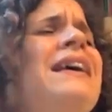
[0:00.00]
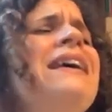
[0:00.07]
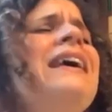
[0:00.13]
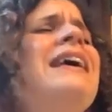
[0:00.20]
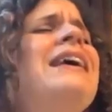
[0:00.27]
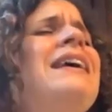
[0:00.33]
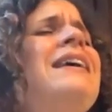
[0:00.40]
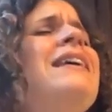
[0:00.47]

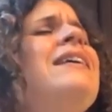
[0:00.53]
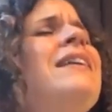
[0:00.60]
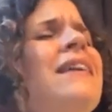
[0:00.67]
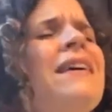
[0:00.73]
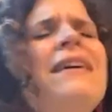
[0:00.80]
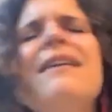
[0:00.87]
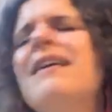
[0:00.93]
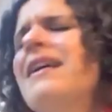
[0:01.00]

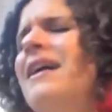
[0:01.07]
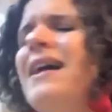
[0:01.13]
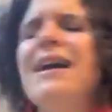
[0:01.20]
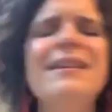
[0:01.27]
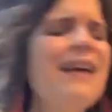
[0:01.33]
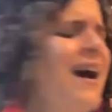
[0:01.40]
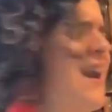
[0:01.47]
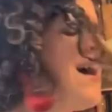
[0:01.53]

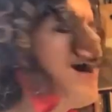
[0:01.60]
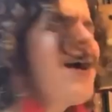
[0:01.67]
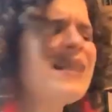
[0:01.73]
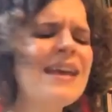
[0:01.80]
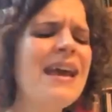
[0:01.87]
and I